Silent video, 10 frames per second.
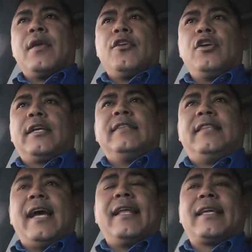you can
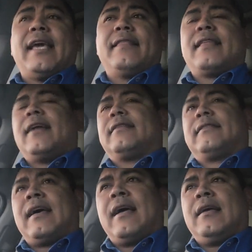dedicate that
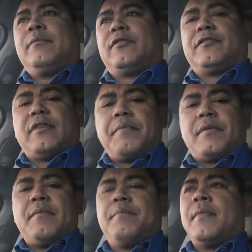time to
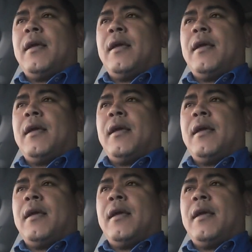something